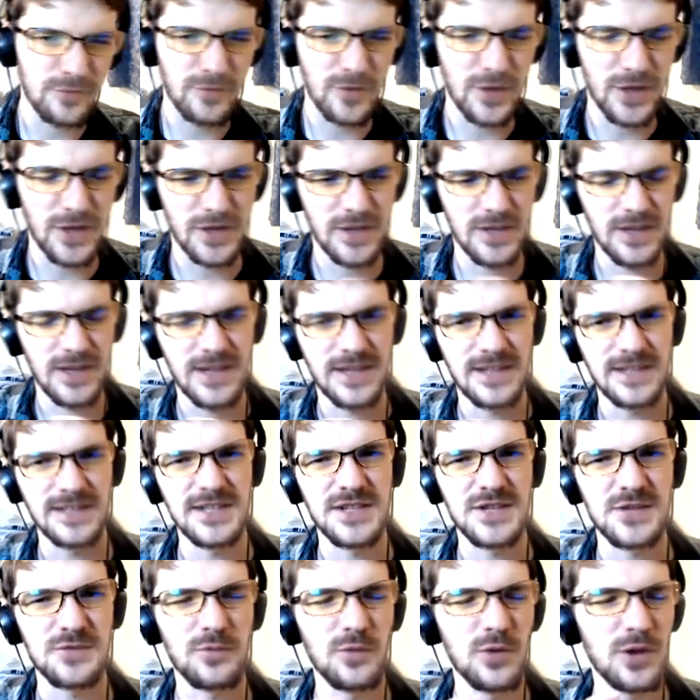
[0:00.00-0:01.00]
We want to find,
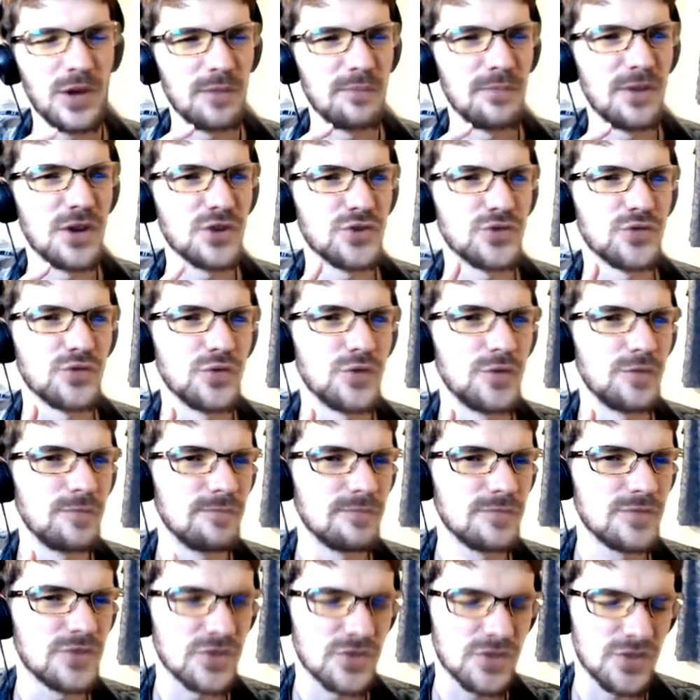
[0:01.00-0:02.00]
like, at least one
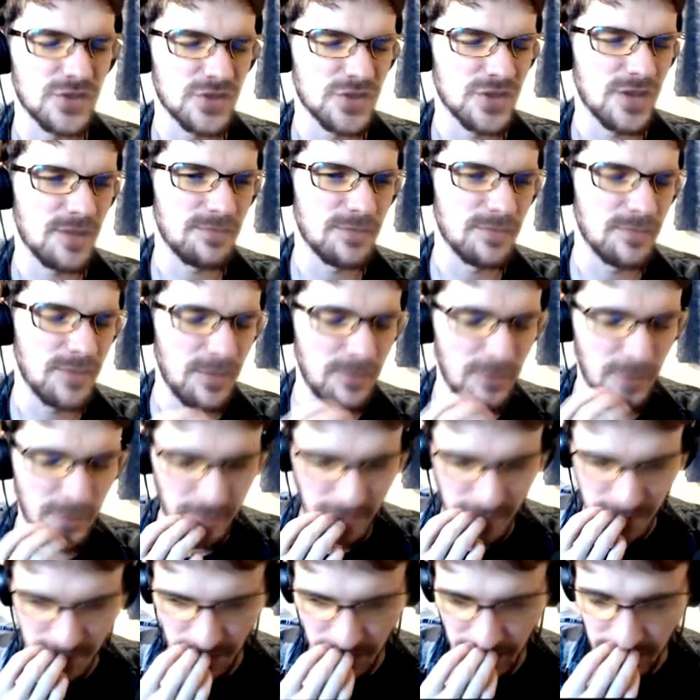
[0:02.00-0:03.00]
mushroom just to
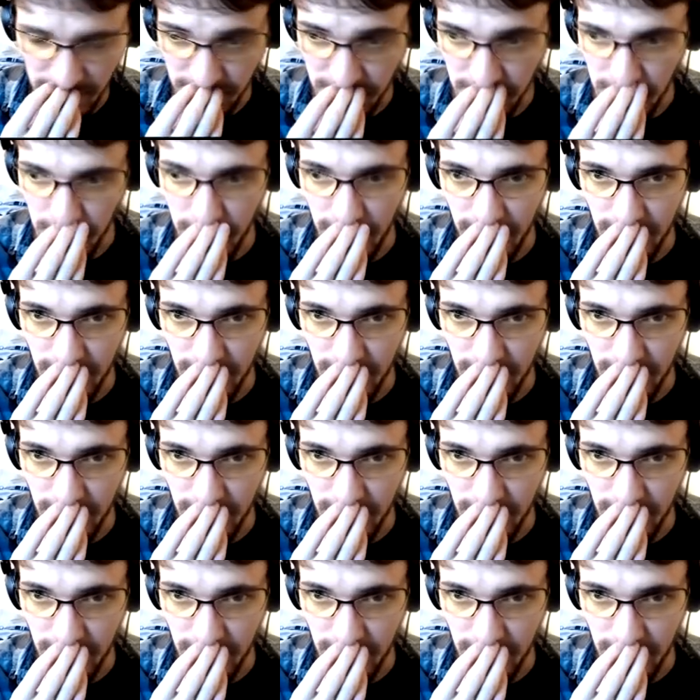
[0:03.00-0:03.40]
supplement what we got.